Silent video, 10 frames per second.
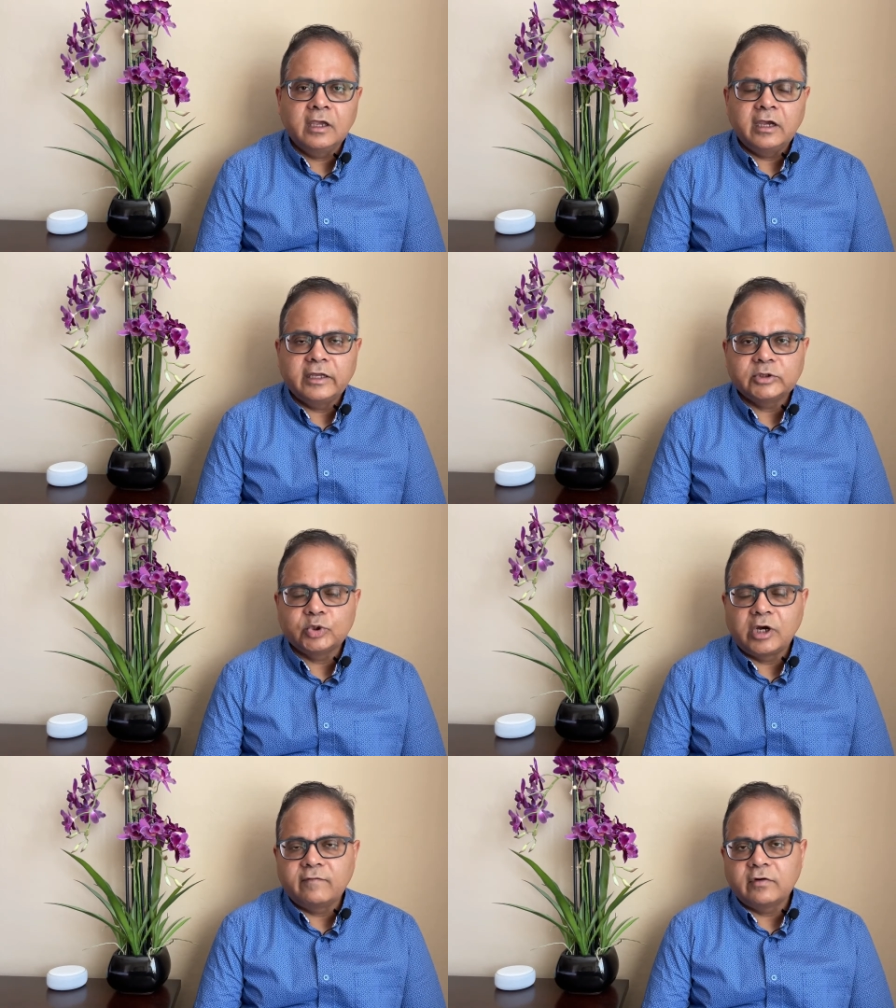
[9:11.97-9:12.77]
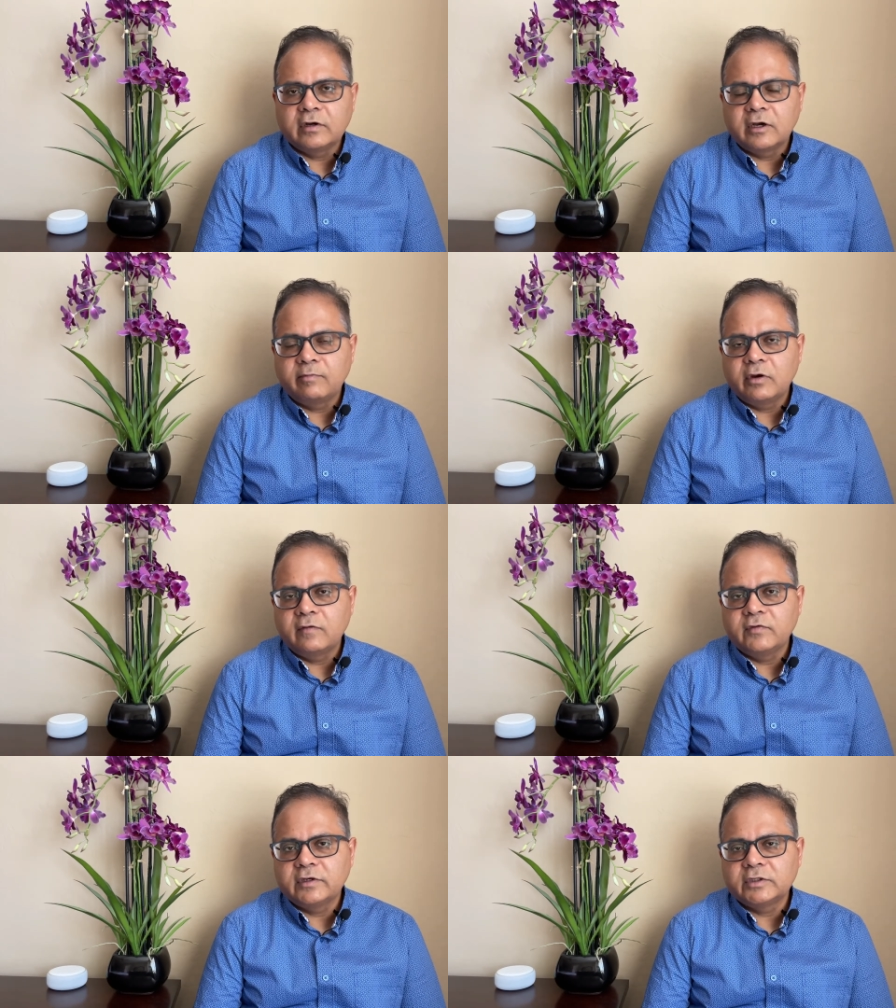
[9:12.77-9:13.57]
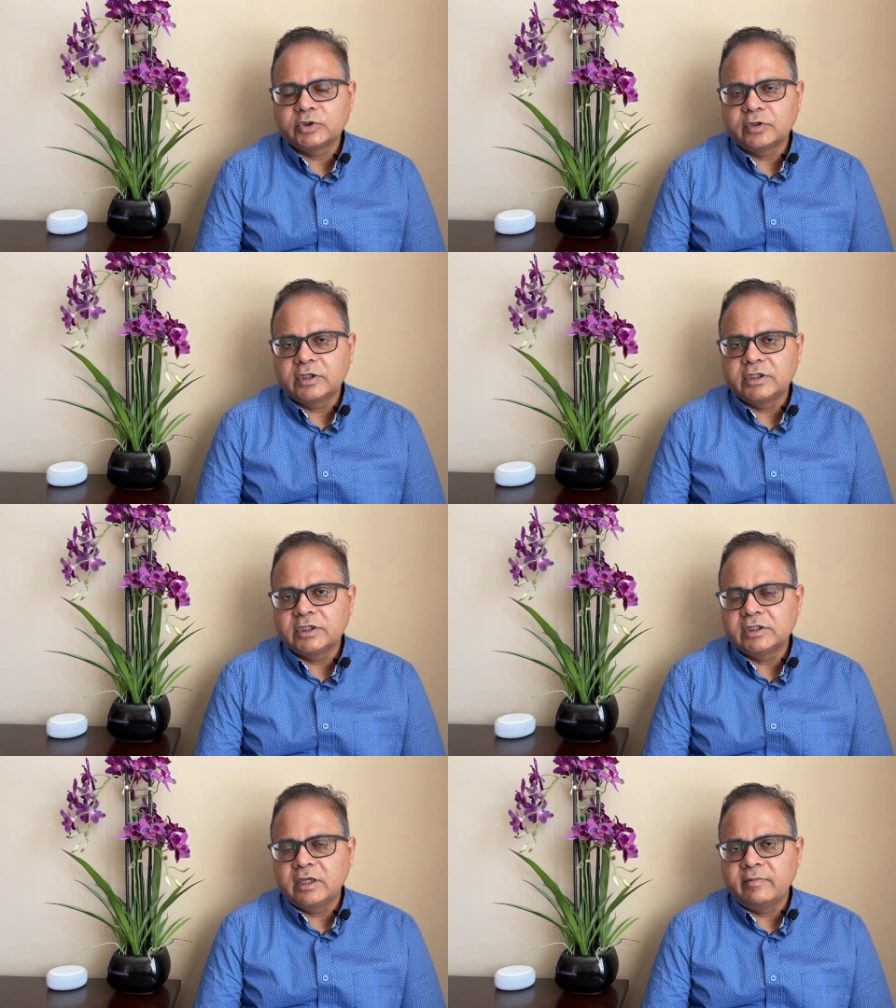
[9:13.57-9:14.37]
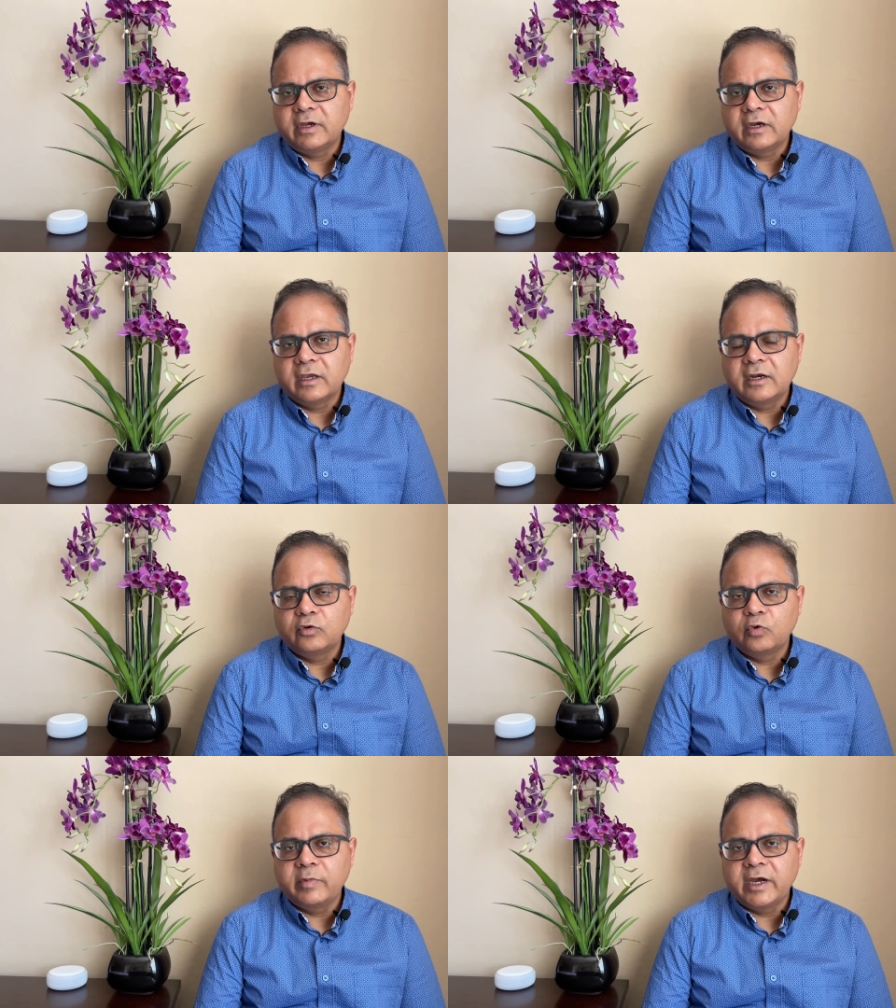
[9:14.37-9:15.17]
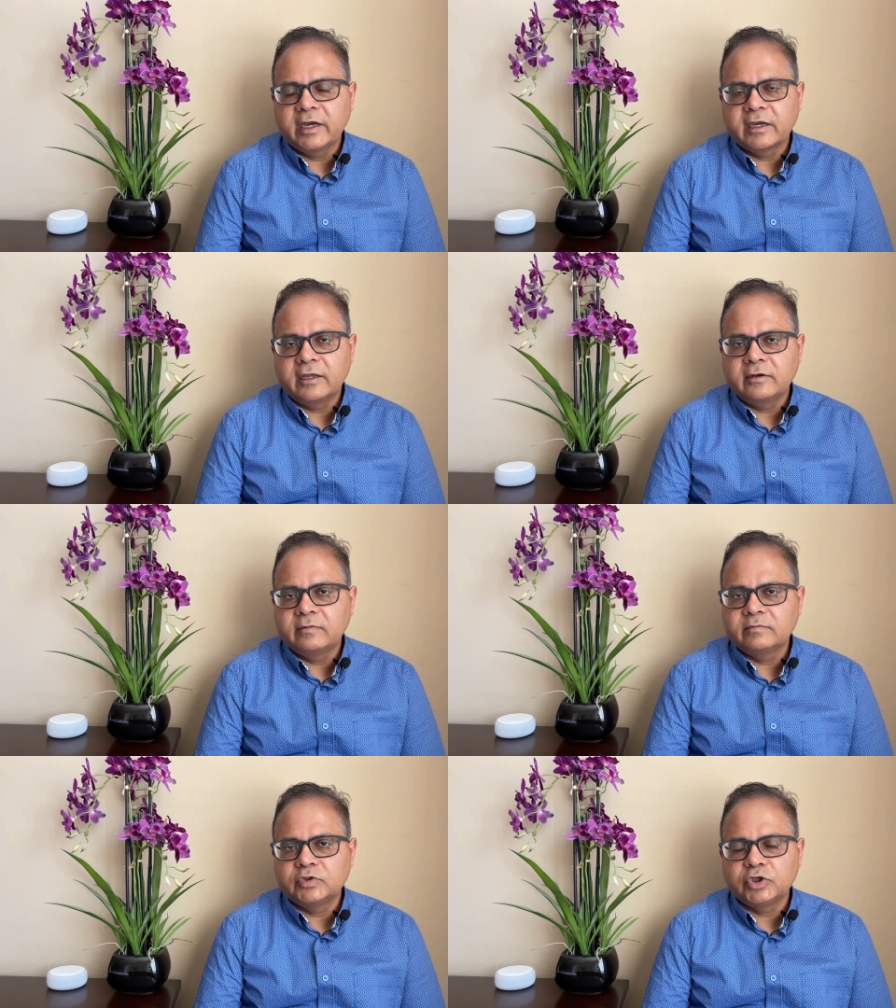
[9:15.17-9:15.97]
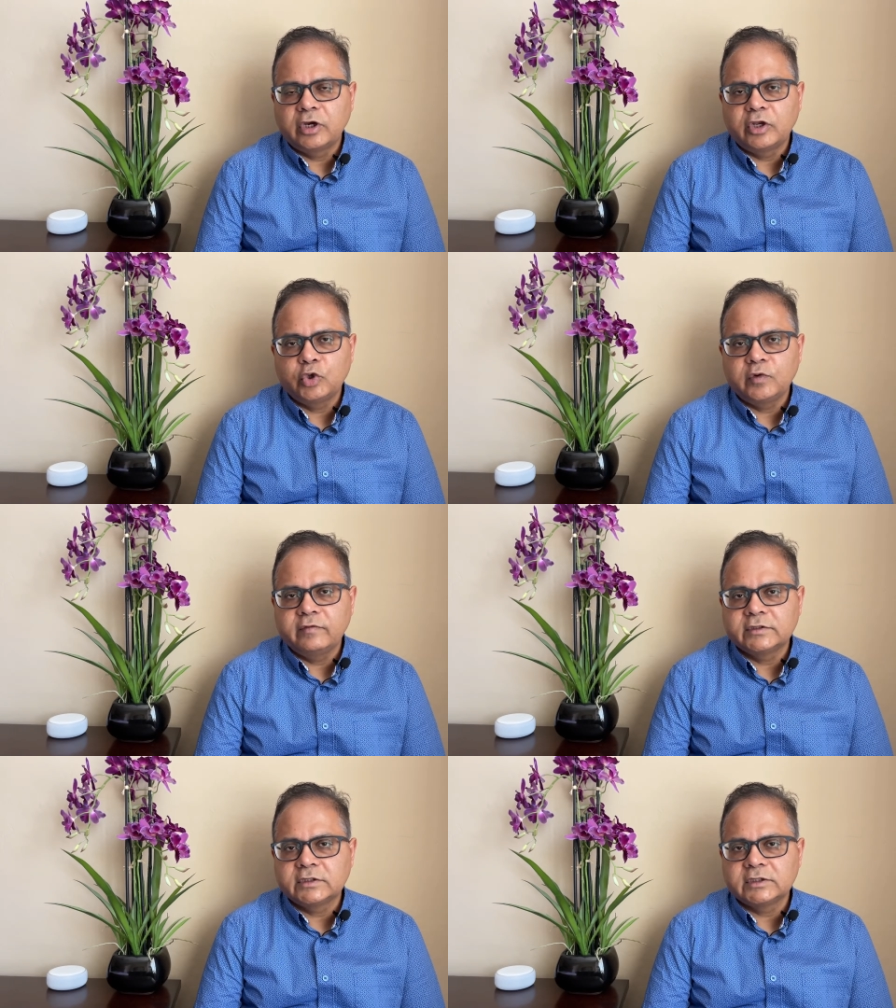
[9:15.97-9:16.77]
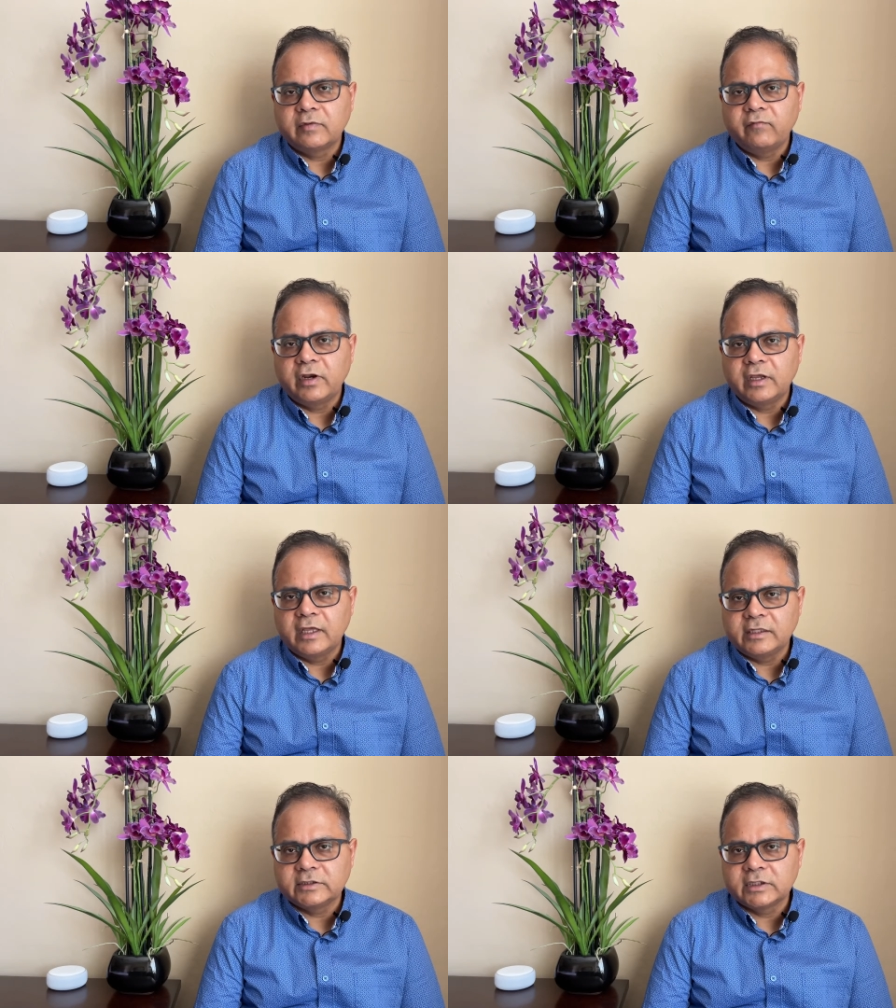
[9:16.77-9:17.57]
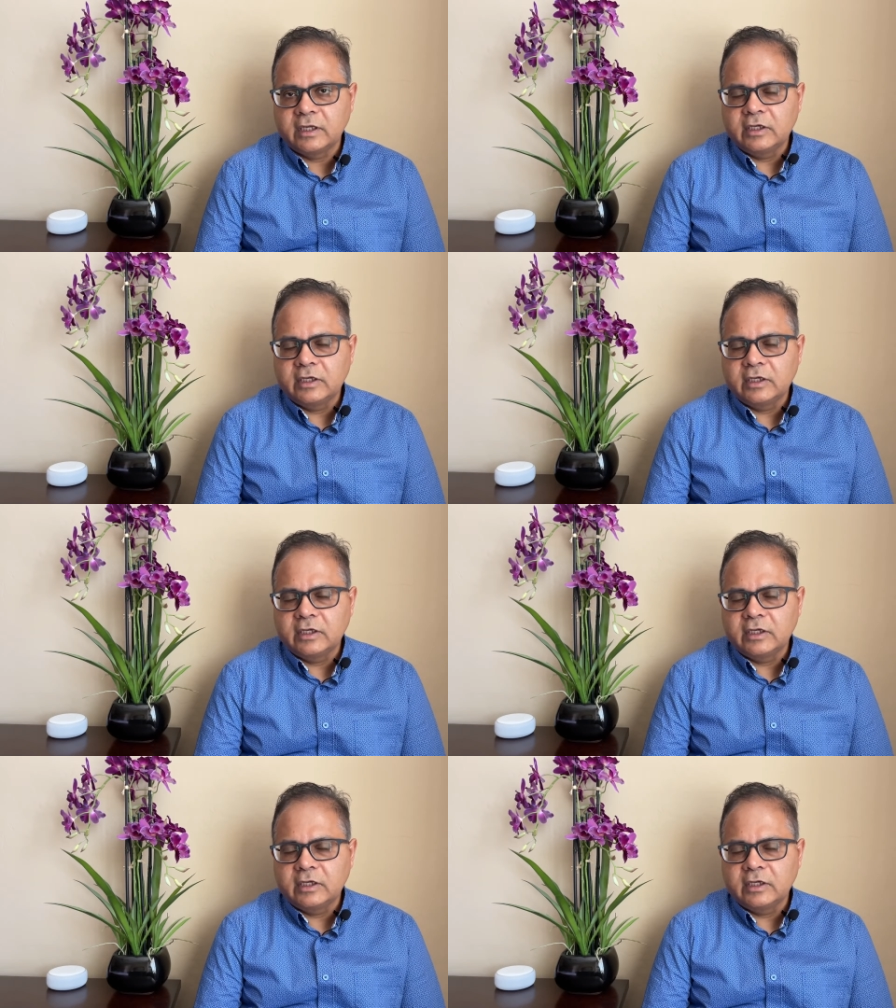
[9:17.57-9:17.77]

And so after a couple of years or a year, they may again go back and join a university somewhere else.